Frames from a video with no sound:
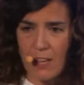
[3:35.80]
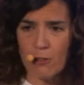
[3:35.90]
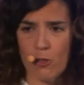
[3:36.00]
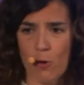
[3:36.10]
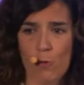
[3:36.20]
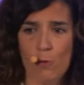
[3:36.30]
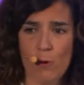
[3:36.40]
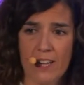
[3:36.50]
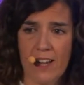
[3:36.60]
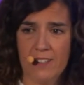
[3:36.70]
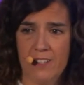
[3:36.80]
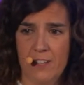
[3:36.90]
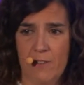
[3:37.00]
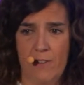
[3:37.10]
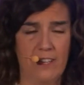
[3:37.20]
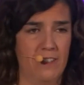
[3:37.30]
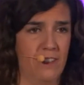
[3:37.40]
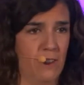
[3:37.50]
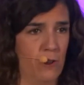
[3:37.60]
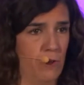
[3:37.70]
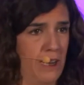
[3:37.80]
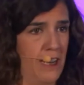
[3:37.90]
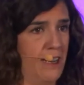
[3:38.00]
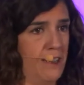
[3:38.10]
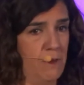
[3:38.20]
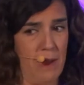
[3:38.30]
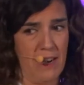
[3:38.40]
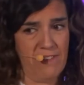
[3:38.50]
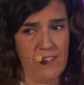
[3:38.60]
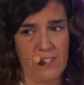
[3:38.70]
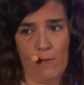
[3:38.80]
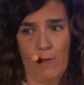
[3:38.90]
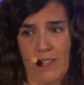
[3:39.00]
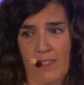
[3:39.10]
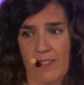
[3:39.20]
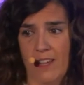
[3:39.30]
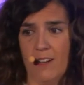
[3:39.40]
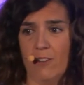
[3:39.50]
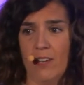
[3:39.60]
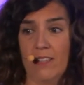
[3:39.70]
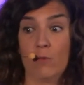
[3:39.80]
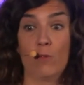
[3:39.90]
So we can generate Kubernetes manifest with Dekorate.